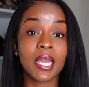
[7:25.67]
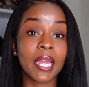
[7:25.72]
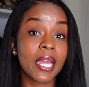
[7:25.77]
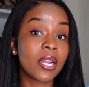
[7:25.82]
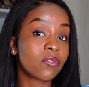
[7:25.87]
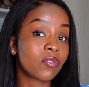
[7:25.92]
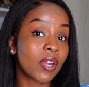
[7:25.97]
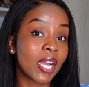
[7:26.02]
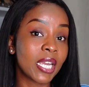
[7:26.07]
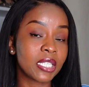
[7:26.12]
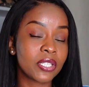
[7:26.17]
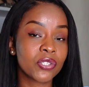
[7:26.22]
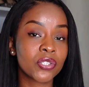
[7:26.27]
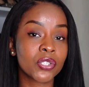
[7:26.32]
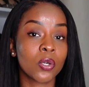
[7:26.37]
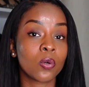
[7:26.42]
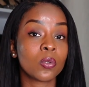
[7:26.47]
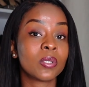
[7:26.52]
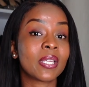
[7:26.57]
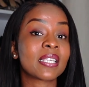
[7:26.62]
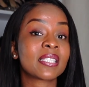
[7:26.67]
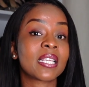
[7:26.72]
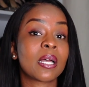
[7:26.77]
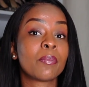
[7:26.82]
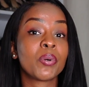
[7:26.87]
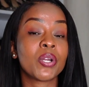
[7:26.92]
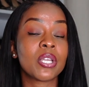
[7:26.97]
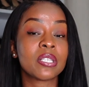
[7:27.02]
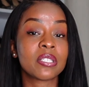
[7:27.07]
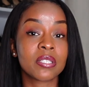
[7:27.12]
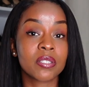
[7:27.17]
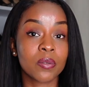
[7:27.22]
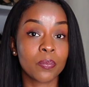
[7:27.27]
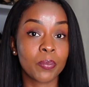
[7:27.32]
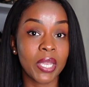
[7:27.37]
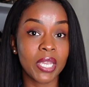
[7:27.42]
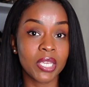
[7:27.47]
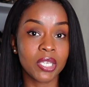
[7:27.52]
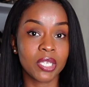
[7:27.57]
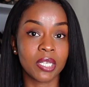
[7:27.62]
And rightly so, that's that person's
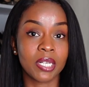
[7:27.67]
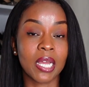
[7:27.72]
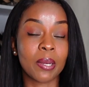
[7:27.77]
opinion.